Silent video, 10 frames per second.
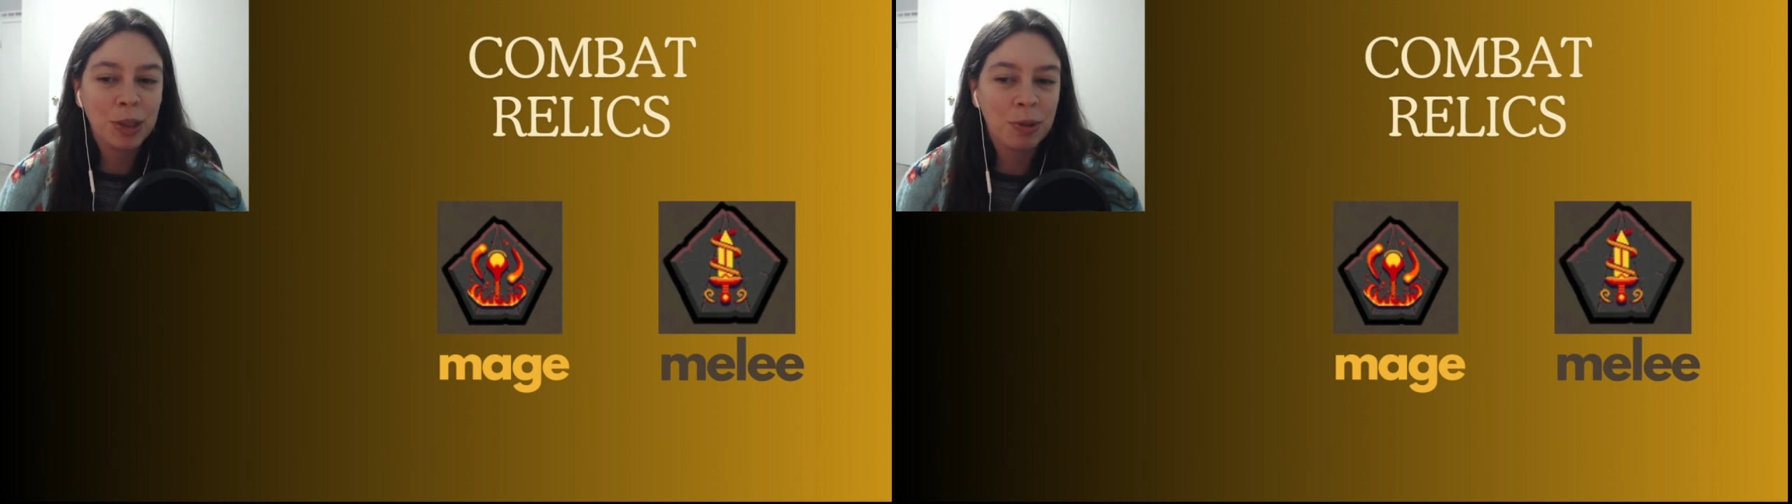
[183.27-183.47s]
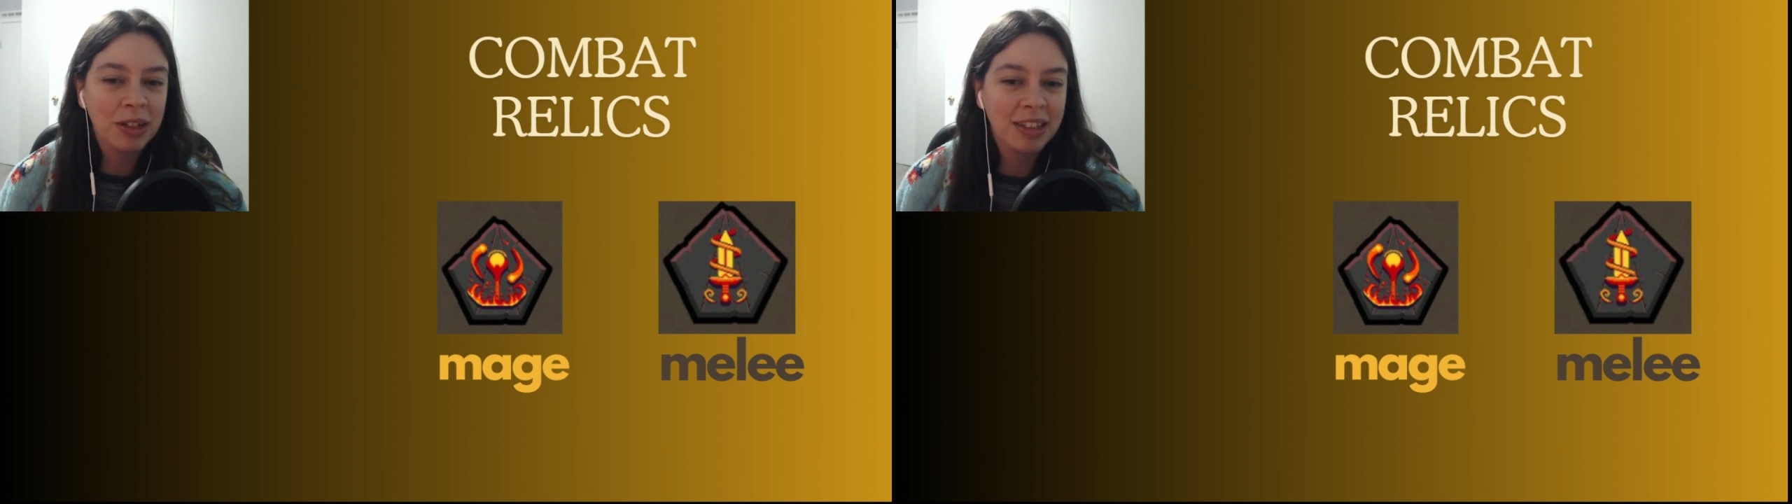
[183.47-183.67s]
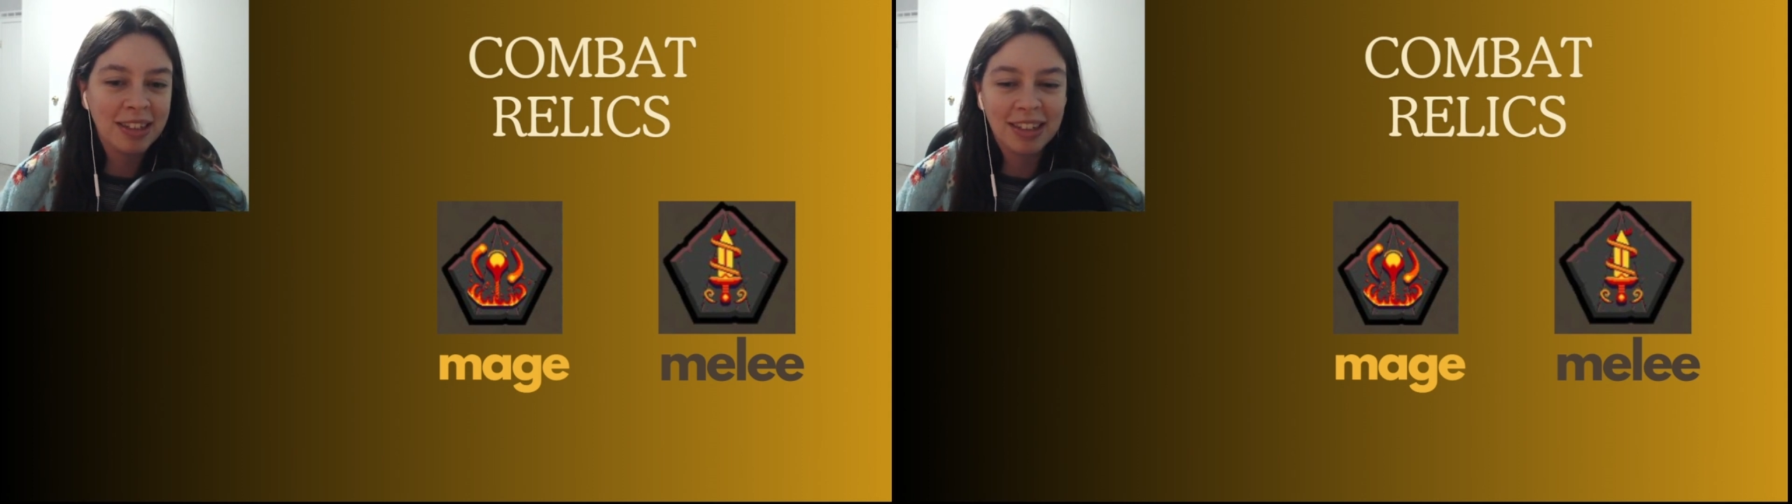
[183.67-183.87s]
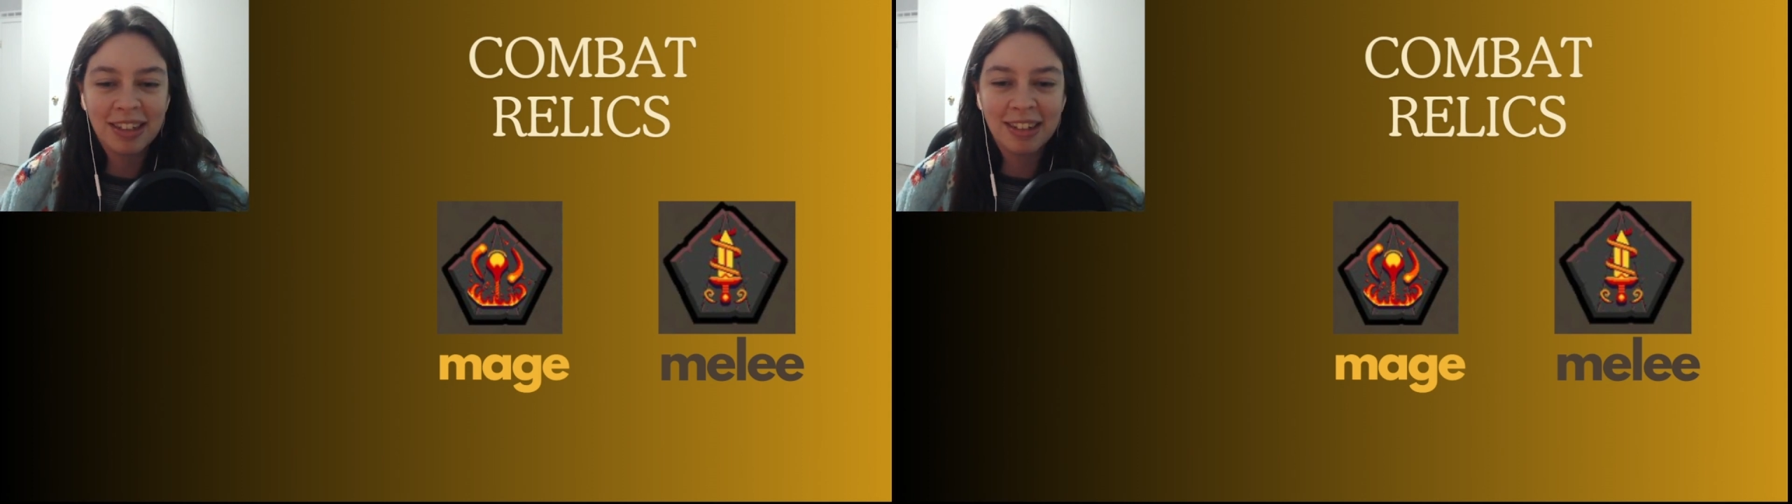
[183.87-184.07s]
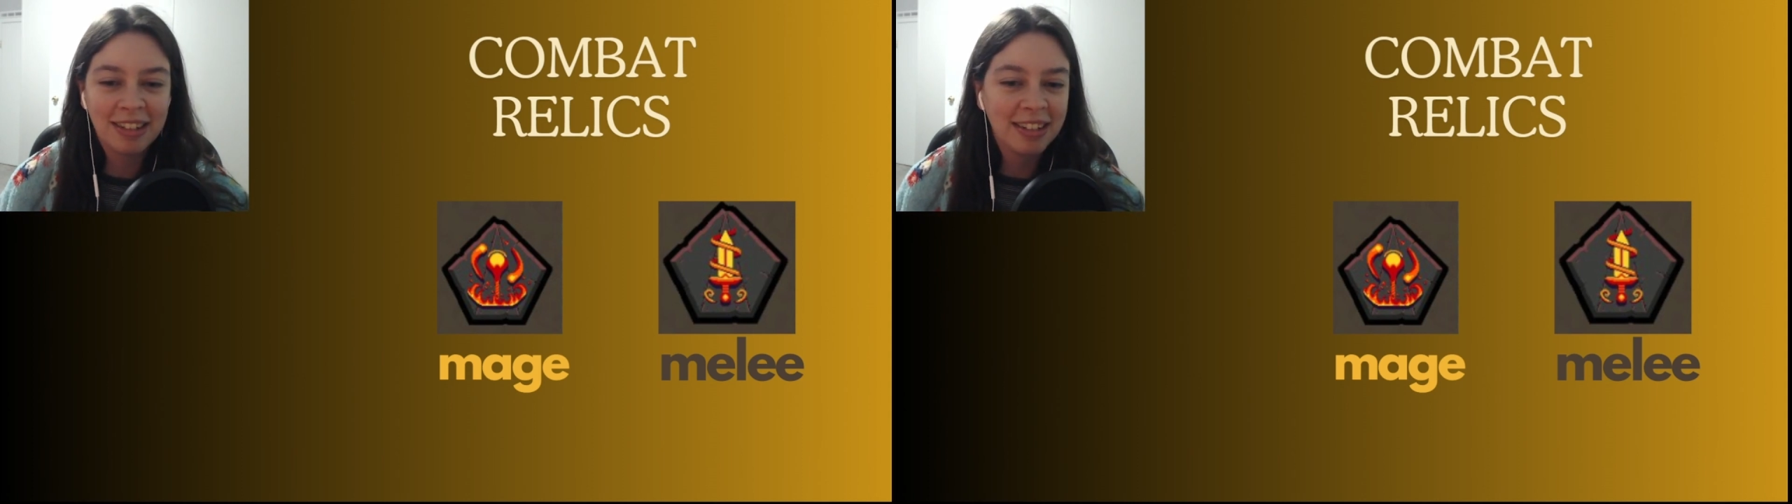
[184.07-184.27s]
ones
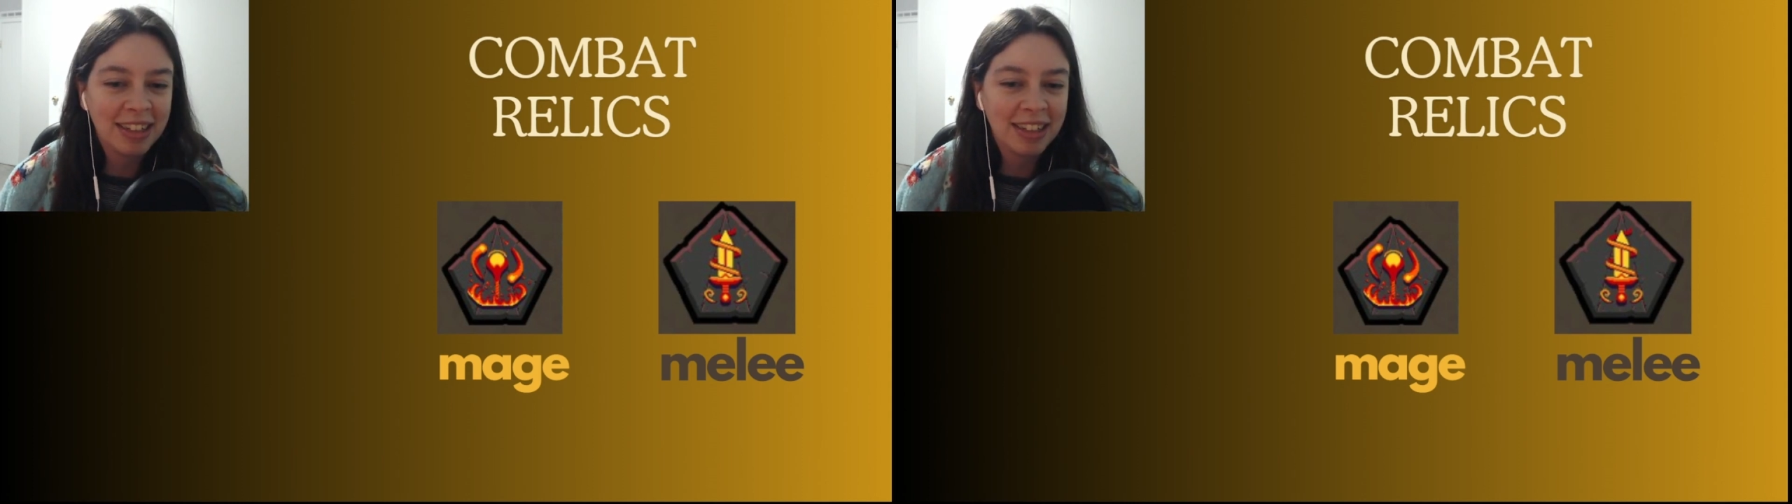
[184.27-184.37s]
and